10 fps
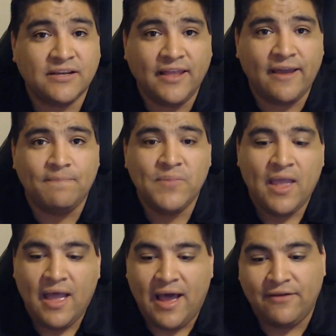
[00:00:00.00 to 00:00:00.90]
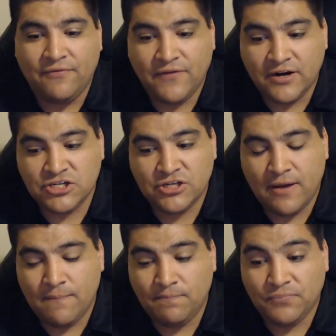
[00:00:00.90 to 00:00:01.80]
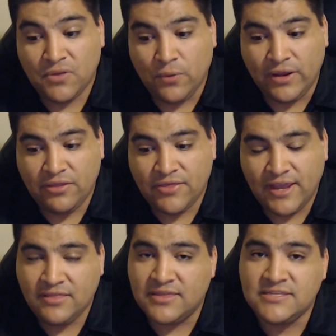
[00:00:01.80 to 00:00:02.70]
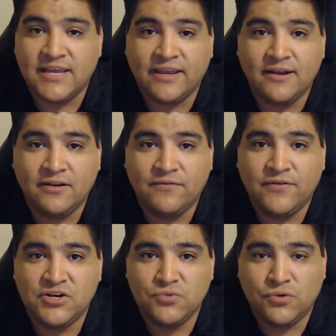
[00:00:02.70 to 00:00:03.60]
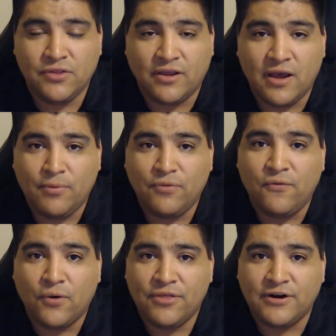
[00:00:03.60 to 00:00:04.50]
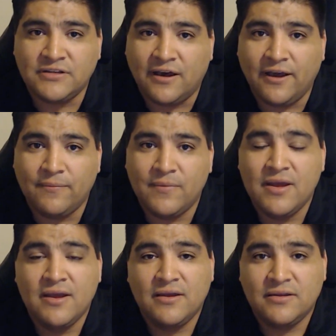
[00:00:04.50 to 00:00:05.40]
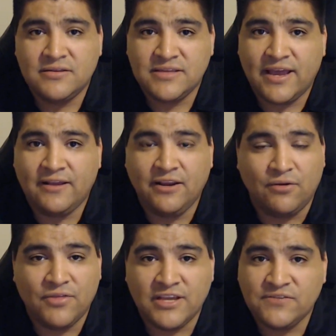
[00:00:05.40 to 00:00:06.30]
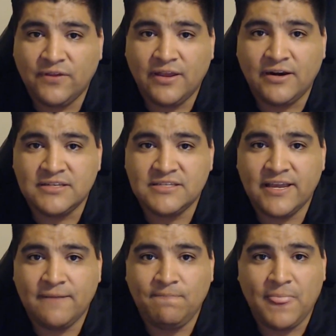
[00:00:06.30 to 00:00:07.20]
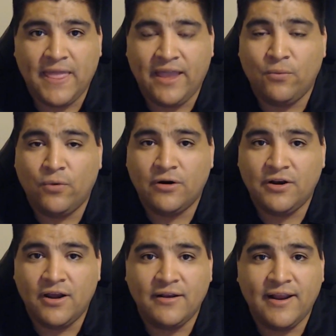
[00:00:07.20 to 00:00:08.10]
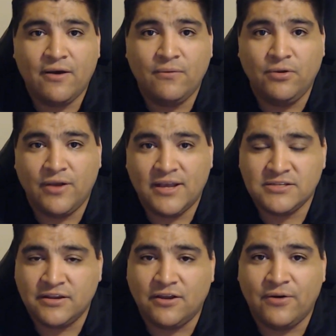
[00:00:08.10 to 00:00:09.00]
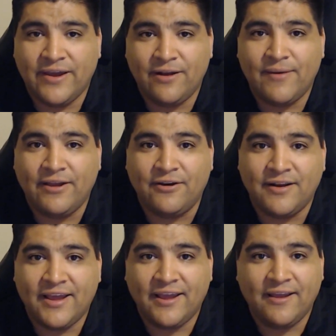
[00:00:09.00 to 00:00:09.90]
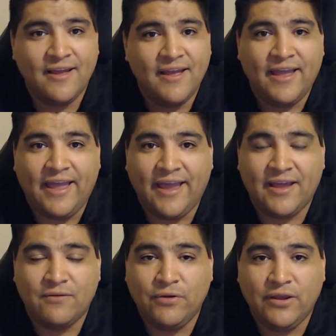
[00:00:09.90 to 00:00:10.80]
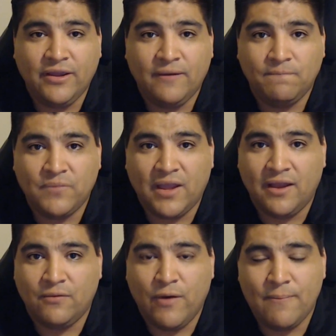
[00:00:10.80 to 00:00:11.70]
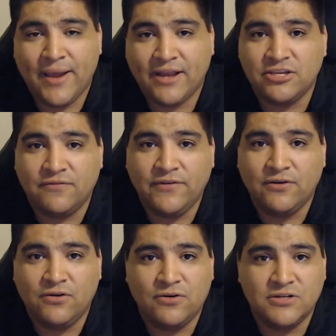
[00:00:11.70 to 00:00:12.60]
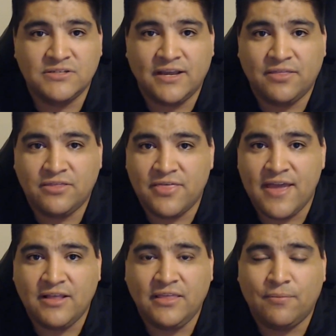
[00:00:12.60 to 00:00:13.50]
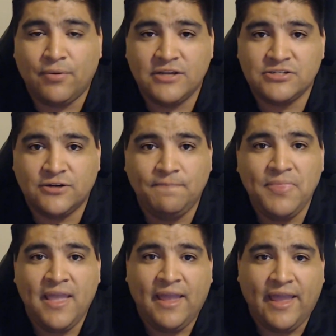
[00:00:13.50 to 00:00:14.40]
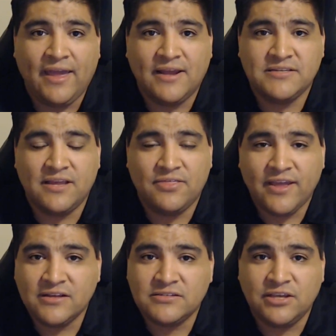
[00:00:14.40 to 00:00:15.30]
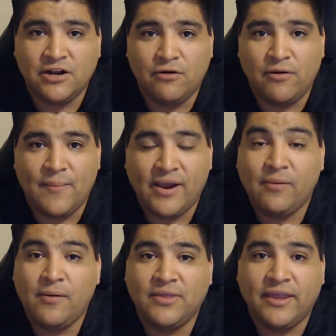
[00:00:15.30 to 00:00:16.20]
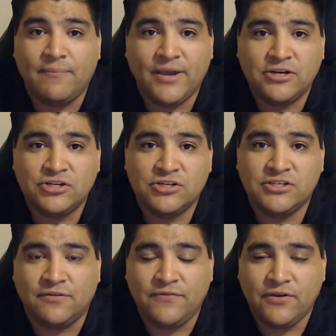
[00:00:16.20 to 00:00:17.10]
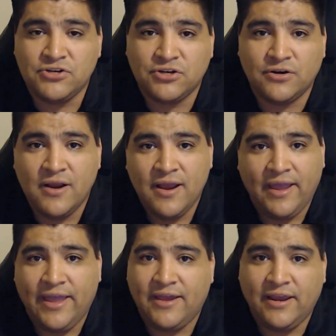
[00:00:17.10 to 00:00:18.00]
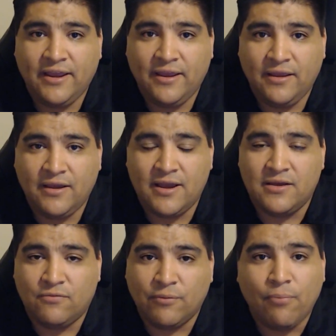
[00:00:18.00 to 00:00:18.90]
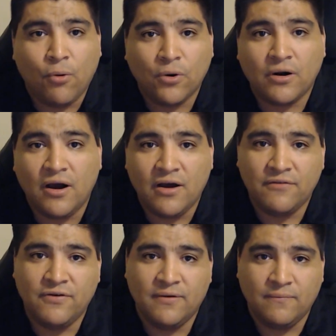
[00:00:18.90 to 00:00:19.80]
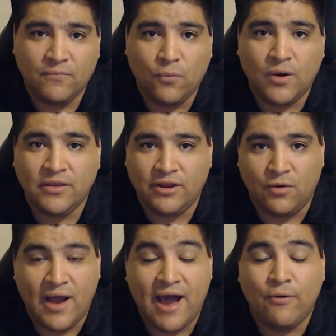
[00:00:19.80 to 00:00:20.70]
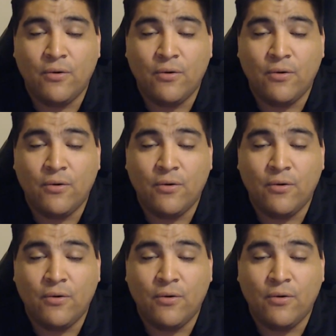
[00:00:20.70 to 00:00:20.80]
it. I finished up. We thanked the second individual, the couple, for their time, said, thanks for letting us in, and we're done now. You guys can go ahead about your day. And we went back to the vehicles. I thanked the appraiser, and I said, thanks. Am I going to be able to get pictures in the future and a report of what, how